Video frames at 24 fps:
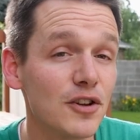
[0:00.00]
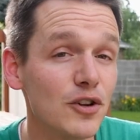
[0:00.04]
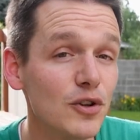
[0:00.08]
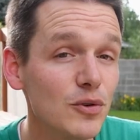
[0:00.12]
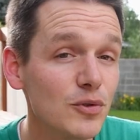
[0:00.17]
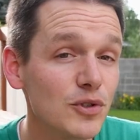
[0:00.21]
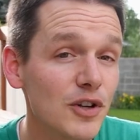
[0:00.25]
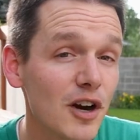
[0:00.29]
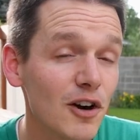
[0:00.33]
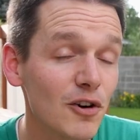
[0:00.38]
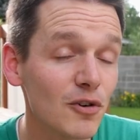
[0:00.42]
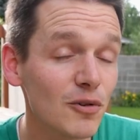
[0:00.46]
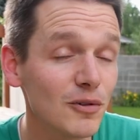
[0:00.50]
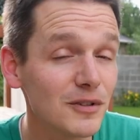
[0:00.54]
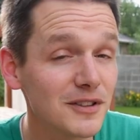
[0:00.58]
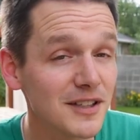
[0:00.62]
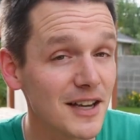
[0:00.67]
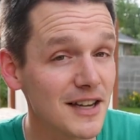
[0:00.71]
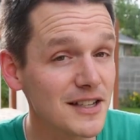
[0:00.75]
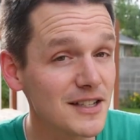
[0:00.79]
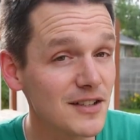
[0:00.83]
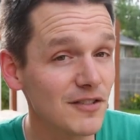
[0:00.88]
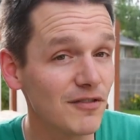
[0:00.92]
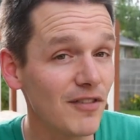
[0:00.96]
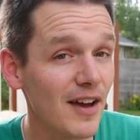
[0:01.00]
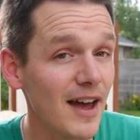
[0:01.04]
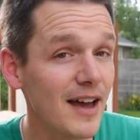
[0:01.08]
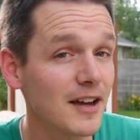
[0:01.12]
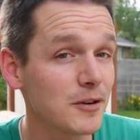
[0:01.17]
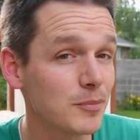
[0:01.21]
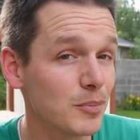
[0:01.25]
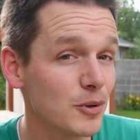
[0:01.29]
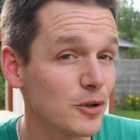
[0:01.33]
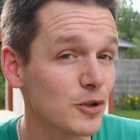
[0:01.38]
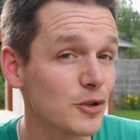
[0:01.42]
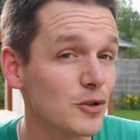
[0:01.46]
the new charcoal does in
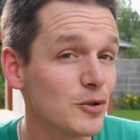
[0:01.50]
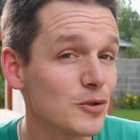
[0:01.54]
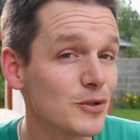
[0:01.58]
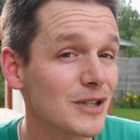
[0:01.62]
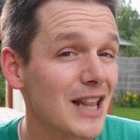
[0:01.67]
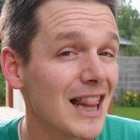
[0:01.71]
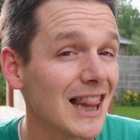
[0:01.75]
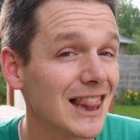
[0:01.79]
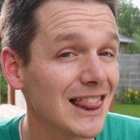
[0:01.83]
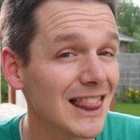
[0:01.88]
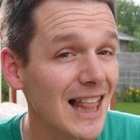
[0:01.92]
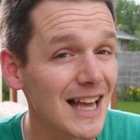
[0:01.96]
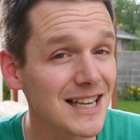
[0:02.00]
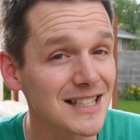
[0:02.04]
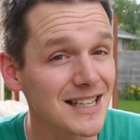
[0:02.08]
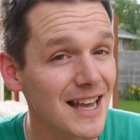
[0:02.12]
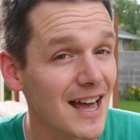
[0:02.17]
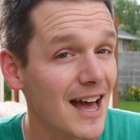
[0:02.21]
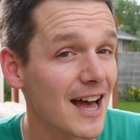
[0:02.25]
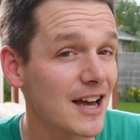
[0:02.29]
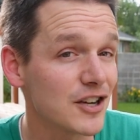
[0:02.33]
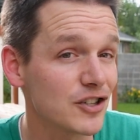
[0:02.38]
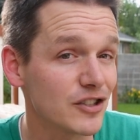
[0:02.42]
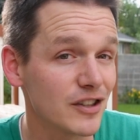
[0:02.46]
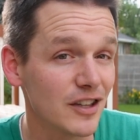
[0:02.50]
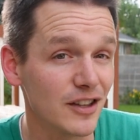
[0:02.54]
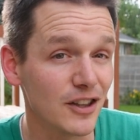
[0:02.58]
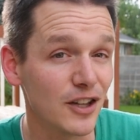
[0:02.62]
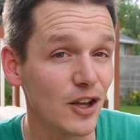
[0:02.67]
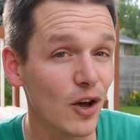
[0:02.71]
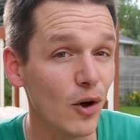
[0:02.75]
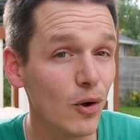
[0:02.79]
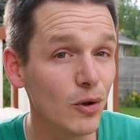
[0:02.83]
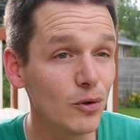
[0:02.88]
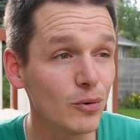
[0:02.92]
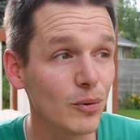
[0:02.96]
fact produce less ash than
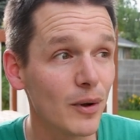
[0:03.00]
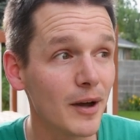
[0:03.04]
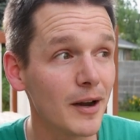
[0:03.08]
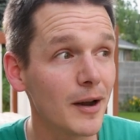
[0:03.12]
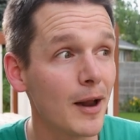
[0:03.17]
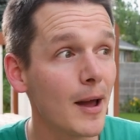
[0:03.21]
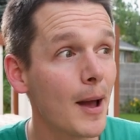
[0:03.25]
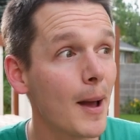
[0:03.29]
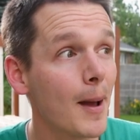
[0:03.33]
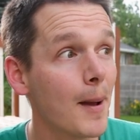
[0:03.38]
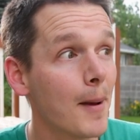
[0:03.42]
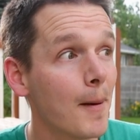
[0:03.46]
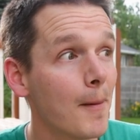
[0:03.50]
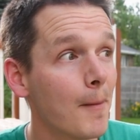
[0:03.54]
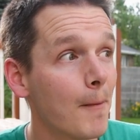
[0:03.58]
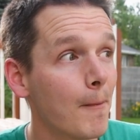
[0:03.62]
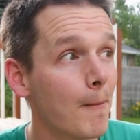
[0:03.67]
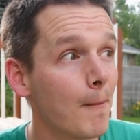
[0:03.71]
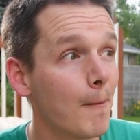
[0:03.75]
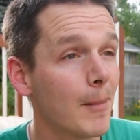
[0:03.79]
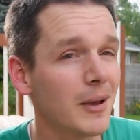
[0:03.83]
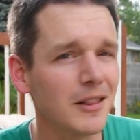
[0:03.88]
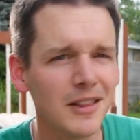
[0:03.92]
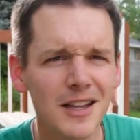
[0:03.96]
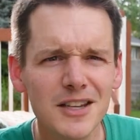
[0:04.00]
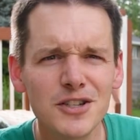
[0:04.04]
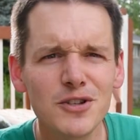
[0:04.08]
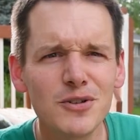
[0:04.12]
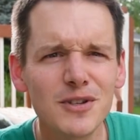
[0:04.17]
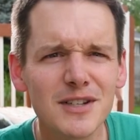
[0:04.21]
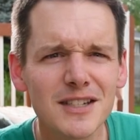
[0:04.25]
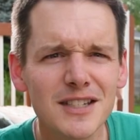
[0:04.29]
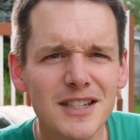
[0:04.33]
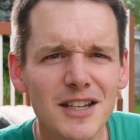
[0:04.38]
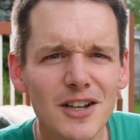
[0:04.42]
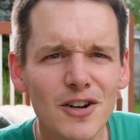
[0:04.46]
the old one, unless you
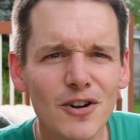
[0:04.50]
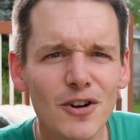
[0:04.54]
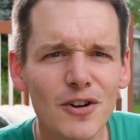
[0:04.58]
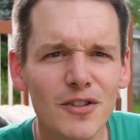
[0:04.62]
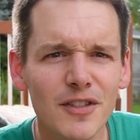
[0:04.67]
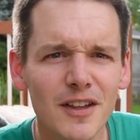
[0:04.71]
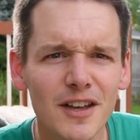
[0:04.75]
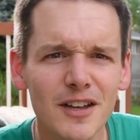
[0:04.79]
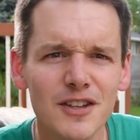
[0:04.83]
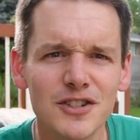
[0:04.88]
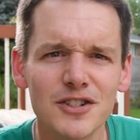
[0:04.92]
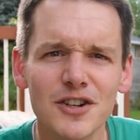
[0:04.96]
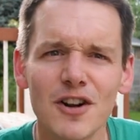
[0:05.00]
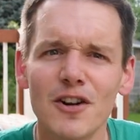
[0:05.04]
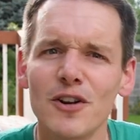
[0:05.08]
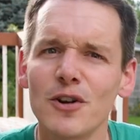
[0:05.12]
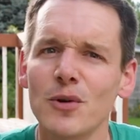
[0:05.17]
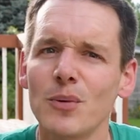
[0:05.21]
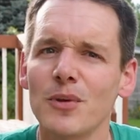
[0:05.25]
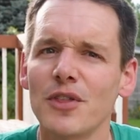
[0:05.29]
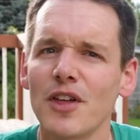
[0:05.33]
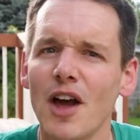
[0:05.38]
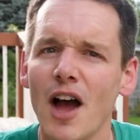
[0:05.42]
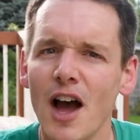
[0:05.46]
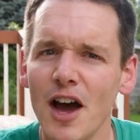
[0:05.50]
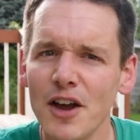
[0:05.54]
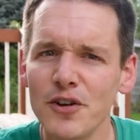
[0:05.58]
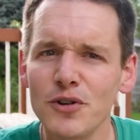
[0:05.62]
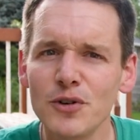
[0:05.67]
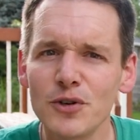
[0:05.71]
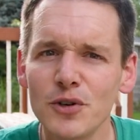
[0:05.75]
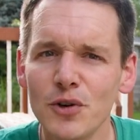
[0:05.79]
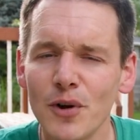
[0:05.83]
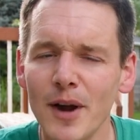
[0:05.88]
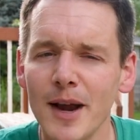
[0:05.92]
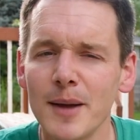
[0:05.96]
consider that you started with
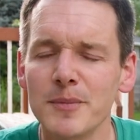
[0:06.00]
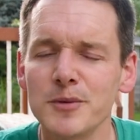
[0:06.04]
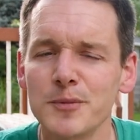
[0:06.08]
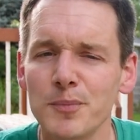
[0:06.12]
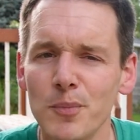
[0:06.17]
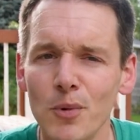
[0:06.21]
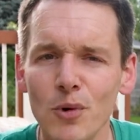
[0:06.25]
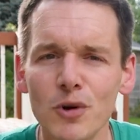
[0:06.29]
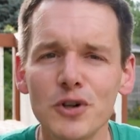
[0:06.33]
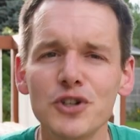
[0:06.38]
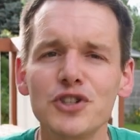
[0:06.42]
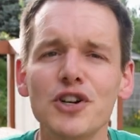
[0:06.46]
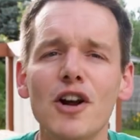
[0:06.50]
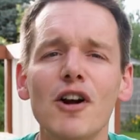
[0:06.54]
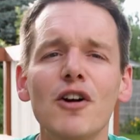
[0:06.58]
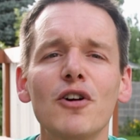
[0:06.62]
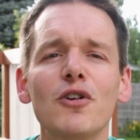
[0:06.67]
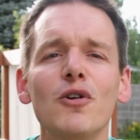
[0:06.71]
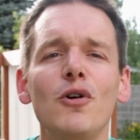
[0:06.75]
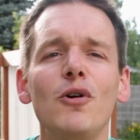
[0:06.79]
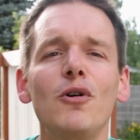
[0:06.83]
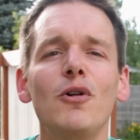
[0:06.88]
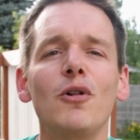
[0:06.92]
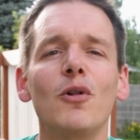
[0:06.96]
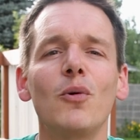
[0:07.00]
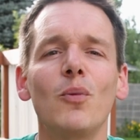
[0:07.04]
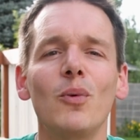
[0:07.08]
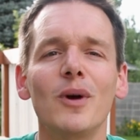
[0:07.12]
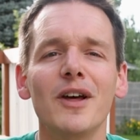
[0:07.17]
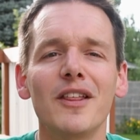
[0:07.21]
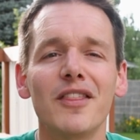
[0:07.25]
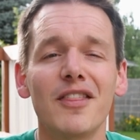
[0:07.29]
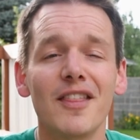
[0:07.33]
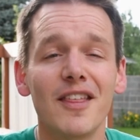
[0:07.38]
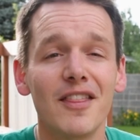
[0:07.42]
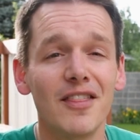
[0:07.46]
100 grams more charcoal
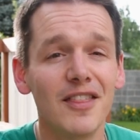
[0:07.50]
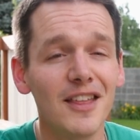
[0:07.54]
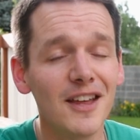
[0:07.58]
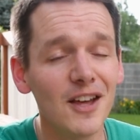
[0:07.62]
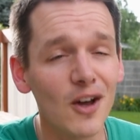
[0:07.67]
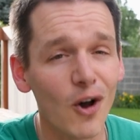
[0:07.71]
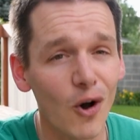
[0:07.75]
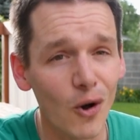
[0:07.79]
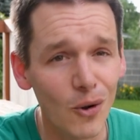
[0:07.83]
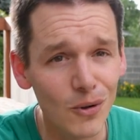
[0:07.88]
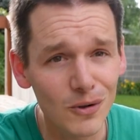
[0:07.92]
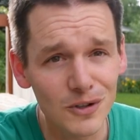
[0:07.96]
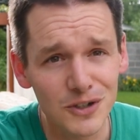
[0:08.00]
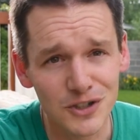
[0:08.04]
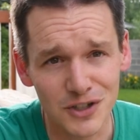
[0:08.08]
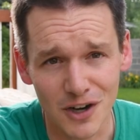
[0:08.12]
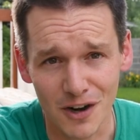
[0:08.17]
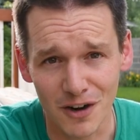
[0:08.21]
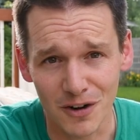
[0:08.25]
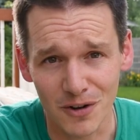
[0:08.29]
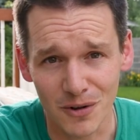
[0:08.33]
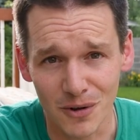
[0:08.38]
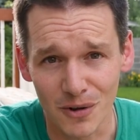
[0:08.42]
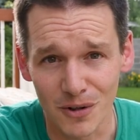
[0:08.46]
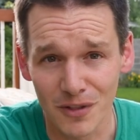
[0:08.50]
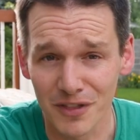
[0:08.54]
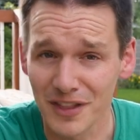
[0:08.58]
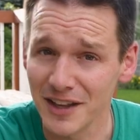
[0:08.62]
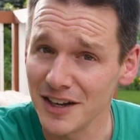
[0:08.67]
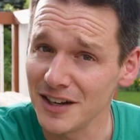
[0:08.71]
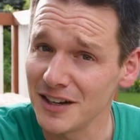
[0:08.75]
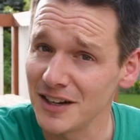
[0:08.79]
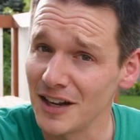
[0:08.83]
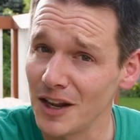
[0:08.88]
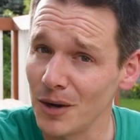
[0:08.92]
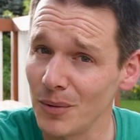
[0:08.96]
with the old charcoal than
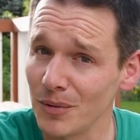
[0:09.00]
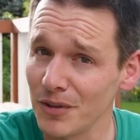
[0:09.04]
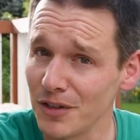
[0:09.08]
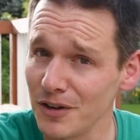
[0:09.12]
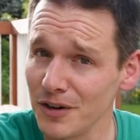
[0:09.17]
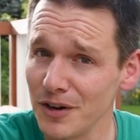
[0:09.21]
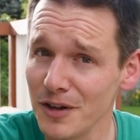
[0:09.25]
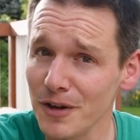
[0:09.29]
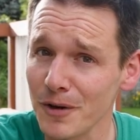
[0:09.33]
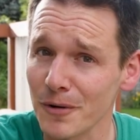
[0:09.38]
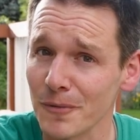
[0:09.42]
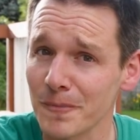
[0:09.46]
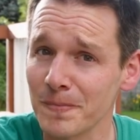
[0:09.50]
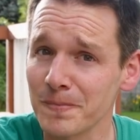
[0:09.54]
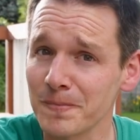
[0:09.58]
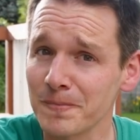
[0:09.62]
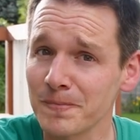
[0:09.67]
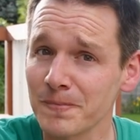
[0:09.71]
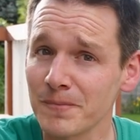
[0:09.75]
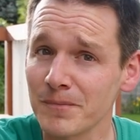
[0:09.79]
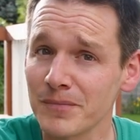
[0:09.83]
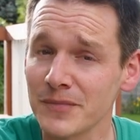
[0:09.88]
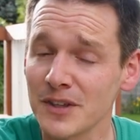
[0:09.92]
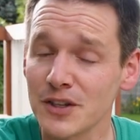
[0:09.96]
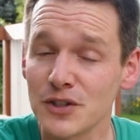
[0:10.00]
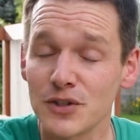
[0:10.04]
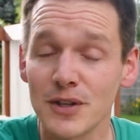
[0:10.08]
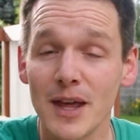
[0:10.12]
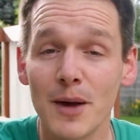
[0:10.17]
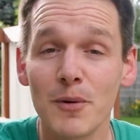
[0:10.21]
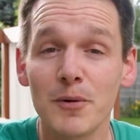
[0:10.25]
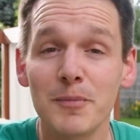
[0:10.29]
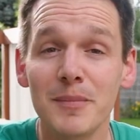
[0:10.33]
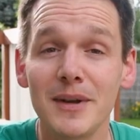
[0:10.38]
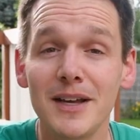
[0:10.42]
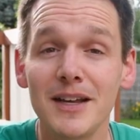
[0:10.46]
you did with the new. So
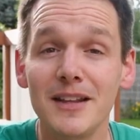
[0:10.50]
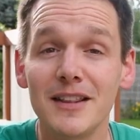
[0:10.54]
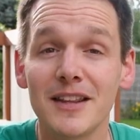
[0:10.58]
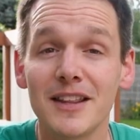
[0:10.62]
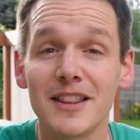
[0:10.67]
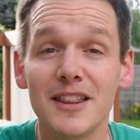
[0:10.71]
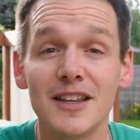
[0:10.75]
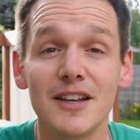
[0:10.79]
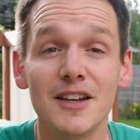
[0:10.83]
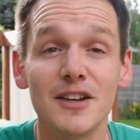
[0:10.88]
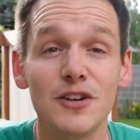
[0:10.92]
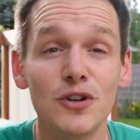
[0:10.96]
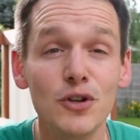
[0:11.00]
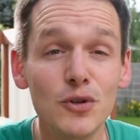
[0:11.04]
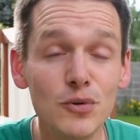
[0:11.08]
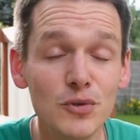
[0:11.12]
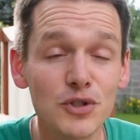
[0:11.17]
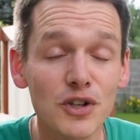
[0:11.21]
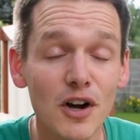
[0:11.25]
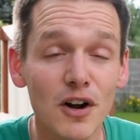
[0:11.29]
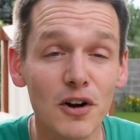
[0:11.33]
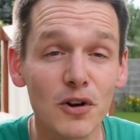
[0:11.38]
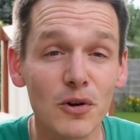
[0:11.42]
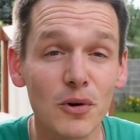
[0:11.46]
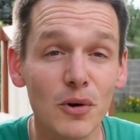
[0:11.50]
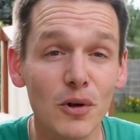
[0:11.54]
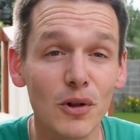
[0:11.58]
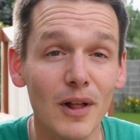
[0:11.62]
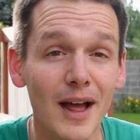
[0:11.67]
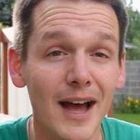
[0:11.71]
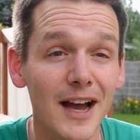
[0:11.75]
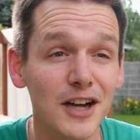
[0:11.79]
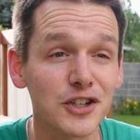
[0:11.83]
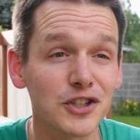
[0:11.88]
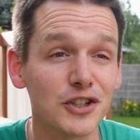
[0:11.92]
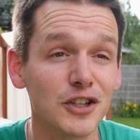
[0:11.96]
that would mean that the new charcoal
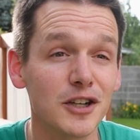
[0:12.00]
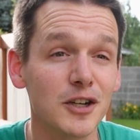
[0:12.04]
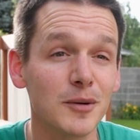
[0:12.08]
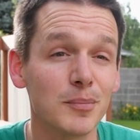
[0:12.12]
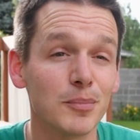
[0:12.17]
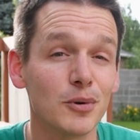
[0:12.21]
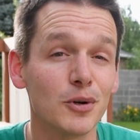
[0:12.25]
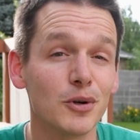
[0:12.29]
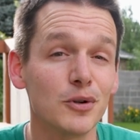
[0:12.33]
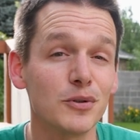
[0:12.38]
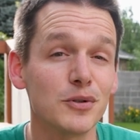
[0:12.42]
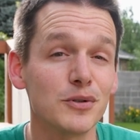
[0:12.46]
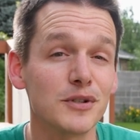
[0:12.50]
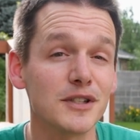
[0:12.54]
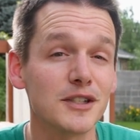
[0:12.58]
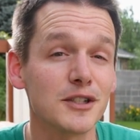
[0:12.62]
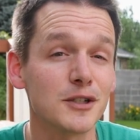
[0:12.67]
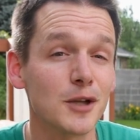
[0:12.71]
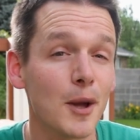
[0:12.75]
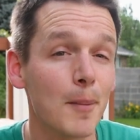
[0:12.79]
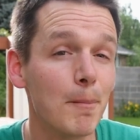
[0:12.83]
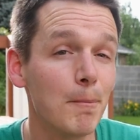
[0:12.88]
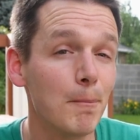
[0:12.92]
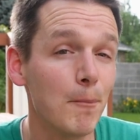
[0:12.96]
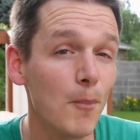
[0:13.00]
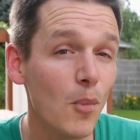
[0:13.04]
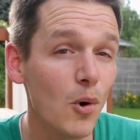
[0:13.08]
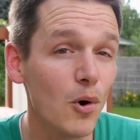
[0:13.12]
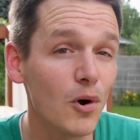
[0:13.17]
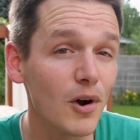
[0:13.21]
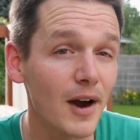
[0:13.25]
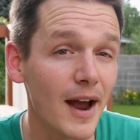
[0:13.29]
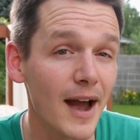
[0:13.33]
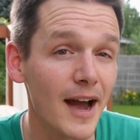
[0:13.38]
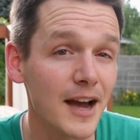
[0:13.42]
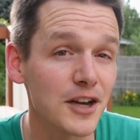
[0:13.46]
actually produces
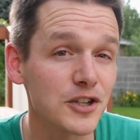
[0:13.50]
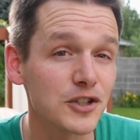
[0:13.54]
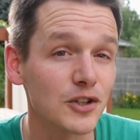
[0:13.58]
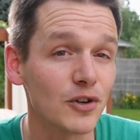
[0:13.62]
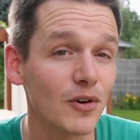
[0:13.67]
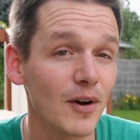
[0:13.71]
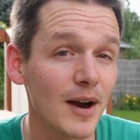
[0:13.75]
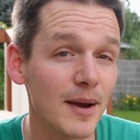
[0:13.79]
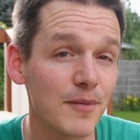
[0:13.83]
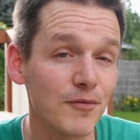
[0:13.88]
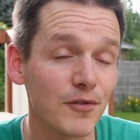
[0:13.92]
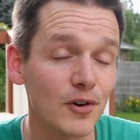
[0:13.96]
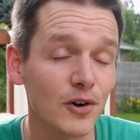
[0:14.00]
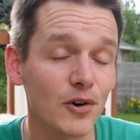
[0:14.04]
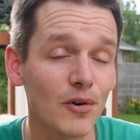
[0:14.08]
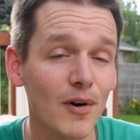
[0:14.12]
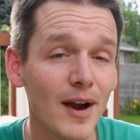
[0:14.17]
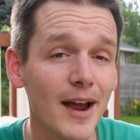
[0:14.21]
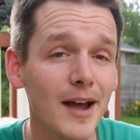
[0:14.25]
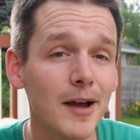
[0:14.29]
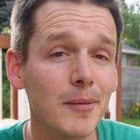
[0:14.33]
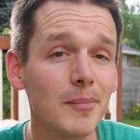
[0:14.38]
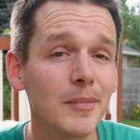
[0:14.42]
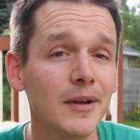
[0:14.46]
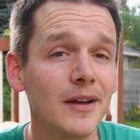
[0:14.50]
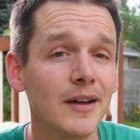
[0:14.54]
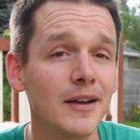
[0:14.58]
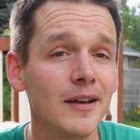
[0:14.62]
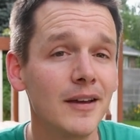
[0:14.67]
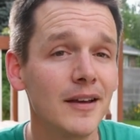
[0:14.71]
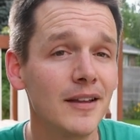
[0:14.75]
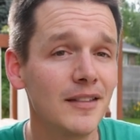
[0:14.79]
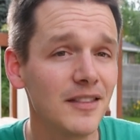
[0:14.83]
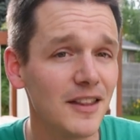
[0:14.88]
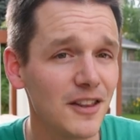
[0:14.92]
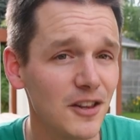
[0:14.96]
more ash gram for gram
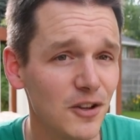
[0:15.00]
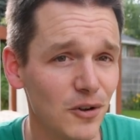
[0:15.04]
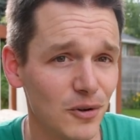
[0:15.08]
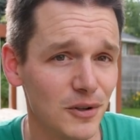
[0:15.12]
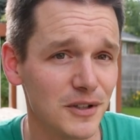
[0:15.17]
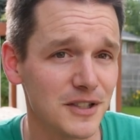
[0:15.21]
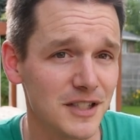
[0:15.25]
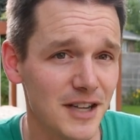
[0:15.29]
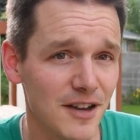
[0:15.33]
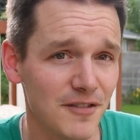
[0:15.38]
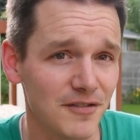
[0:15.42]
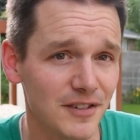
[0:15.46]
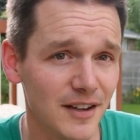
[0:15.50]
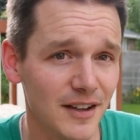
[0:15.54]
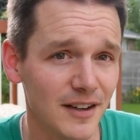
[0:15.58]
than the old stuff